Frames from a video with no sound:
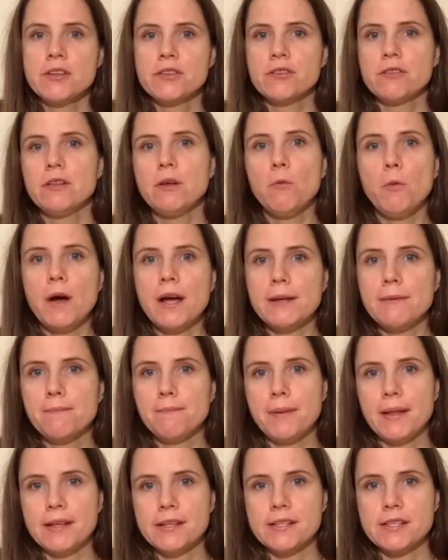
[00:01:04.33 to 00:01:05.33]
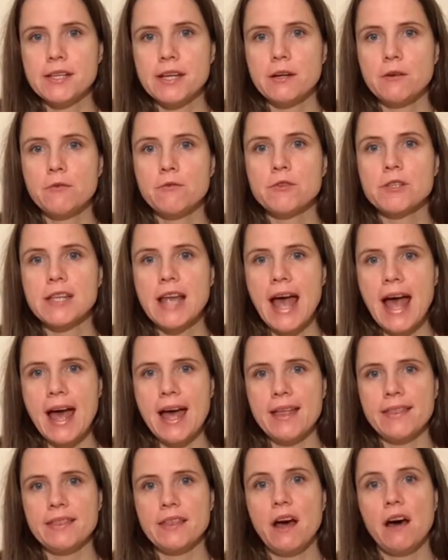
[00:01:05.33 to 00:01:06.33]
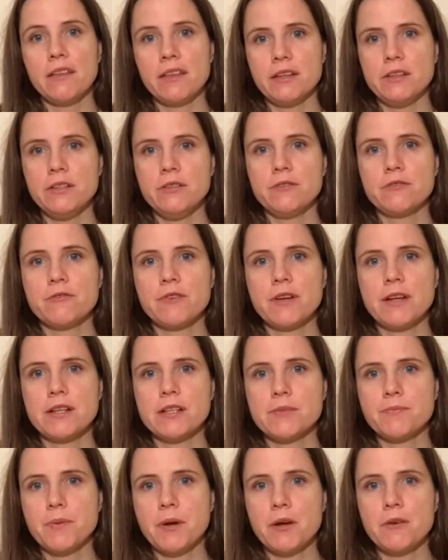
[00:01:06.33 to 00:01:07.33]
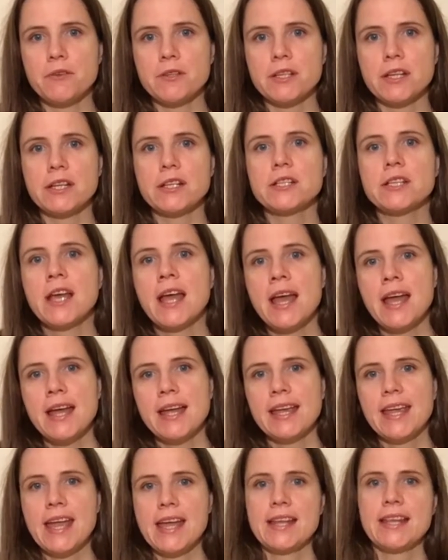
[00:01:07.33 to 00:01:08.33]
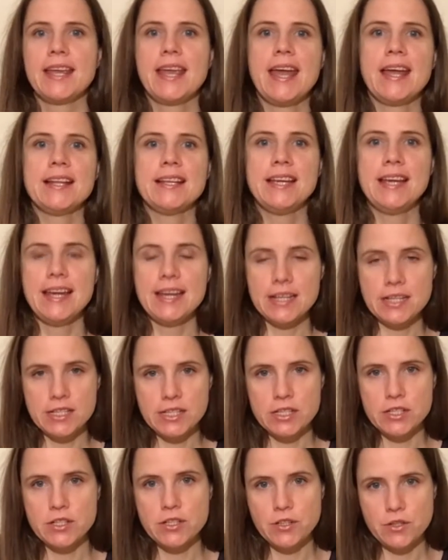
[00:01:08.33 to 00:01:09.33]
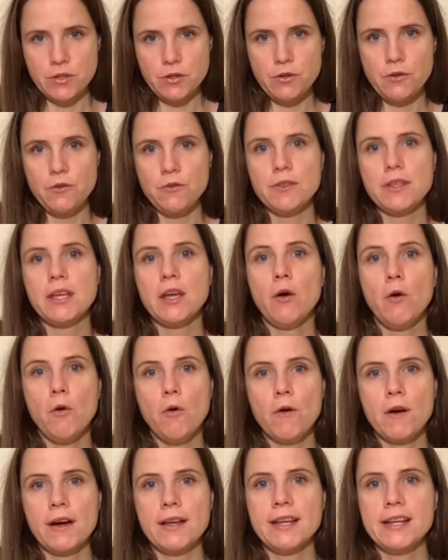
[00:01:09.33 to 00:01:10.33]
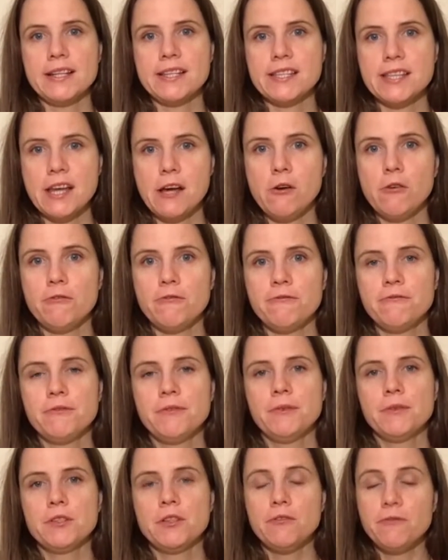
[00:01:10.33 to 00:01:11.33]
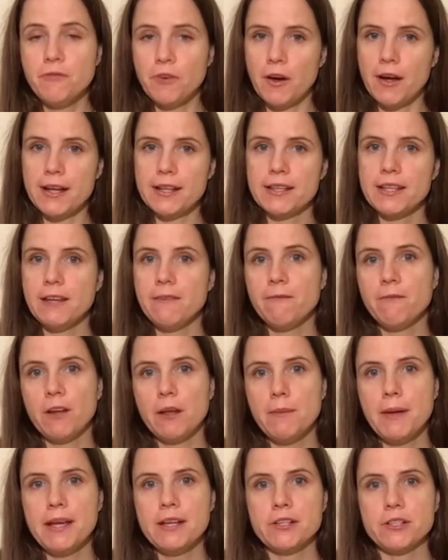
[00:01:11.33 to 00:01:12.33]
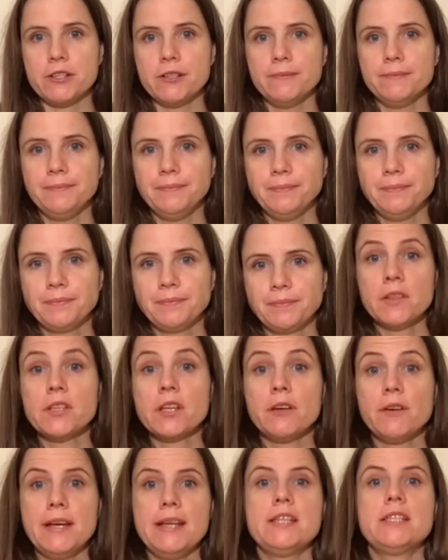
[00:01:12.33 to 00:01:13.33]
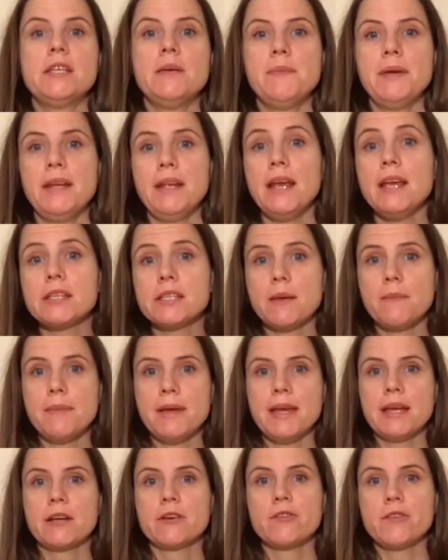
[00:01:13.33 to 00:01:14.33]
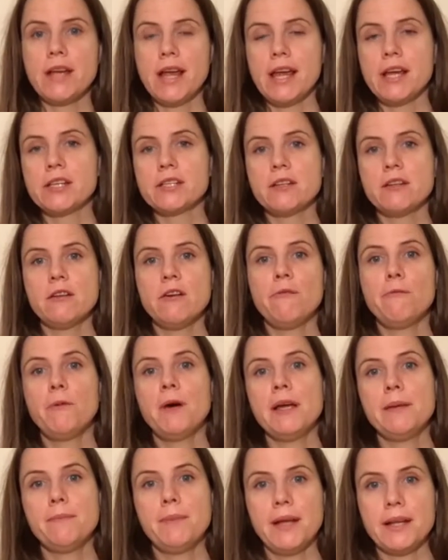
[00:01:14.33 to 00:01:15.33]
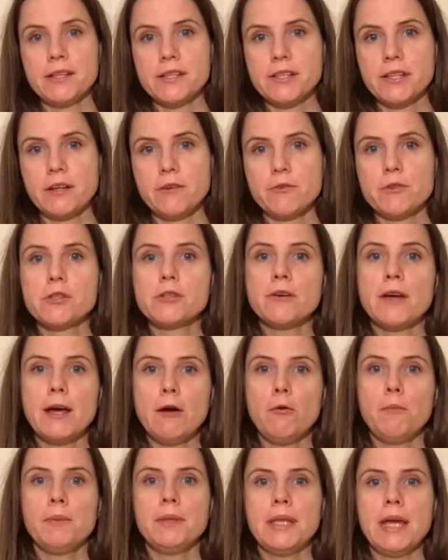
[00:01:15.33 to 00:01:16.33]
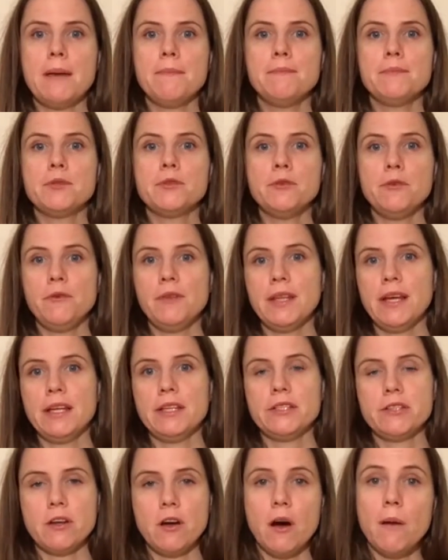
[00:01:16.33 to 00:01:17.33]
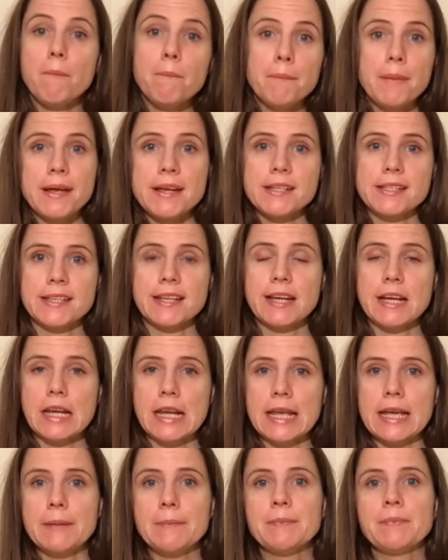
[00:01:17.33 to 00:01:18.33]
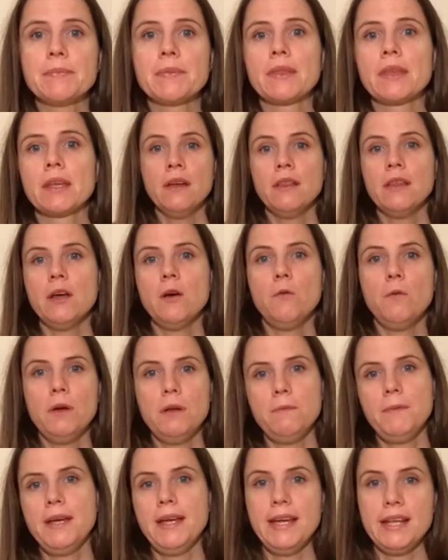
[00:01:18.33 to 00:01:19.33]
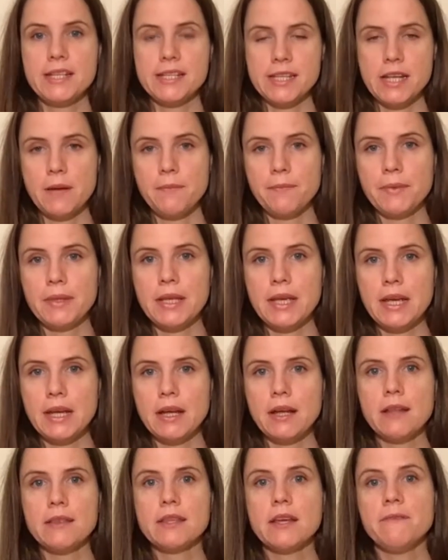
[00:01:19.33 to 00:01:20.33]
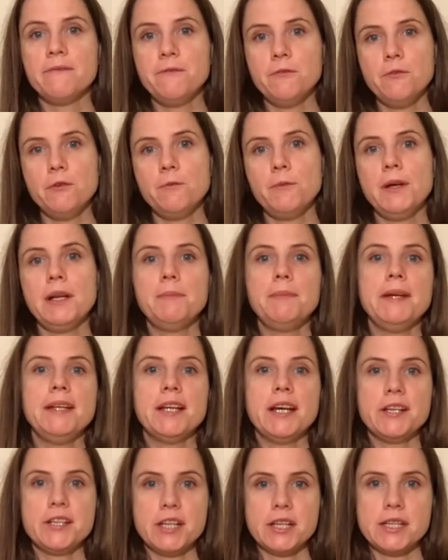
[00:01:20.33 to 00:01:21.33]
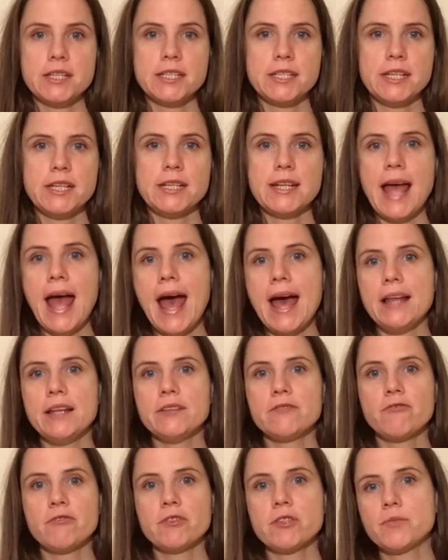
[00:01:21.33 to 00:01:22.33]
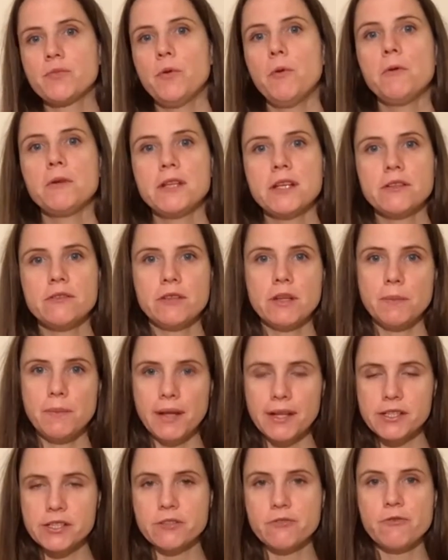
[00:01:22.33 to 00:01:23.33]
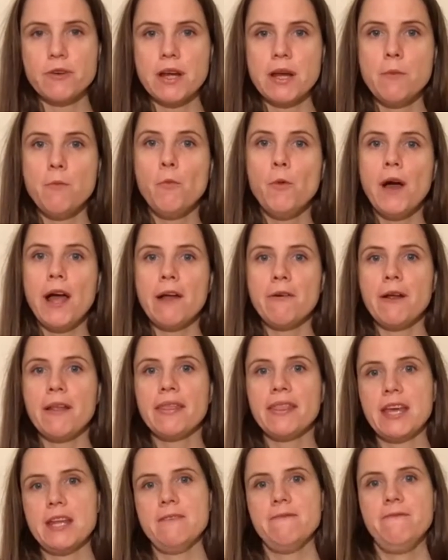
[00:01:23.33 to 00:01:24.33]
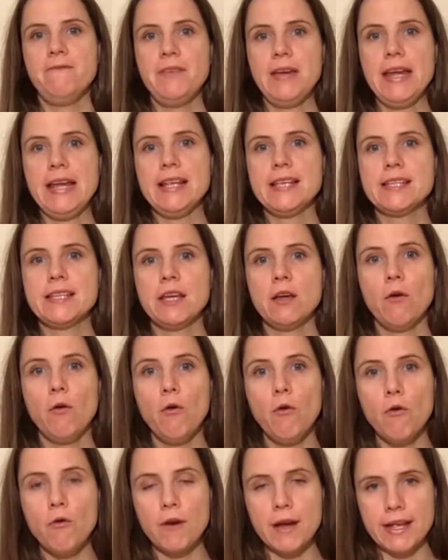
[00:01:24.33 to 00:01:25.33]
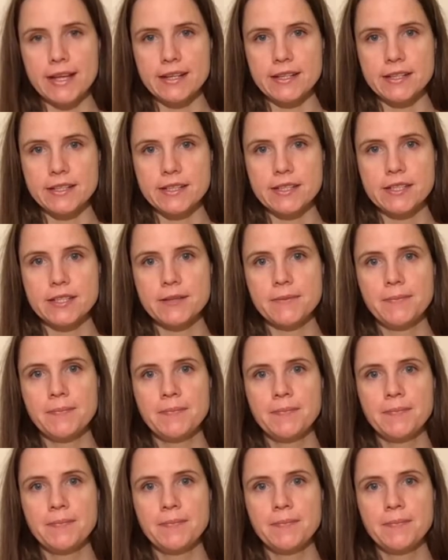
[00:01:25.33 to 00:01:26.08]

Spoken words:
so the white blood cells and other nutrients, proteins can get into the organ itself to fight the inflammation. So histamine is a mere creation of white blood cells to help them do their job, basically. Now, when we eat something, the food will be digested and transported to the bloodstream, where it then feeds the organs